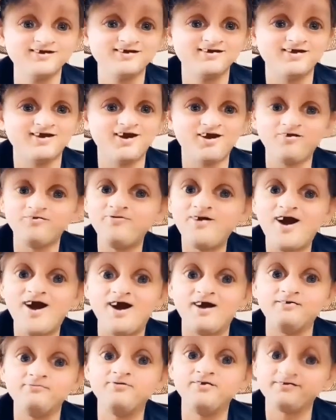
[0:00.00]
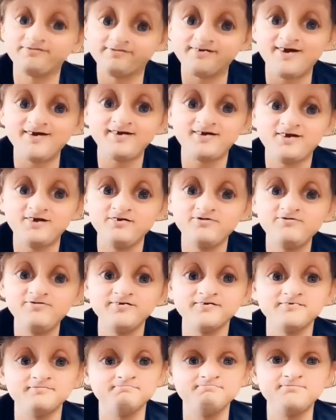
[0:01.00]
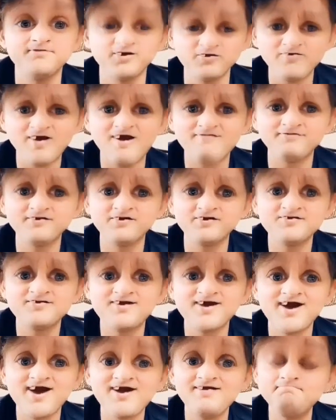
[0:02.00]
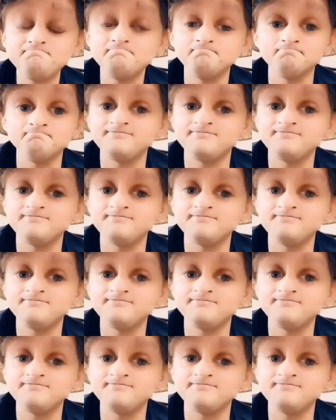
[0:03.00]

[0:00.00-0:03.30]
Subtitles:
All right, well, thank you, and you have a good day.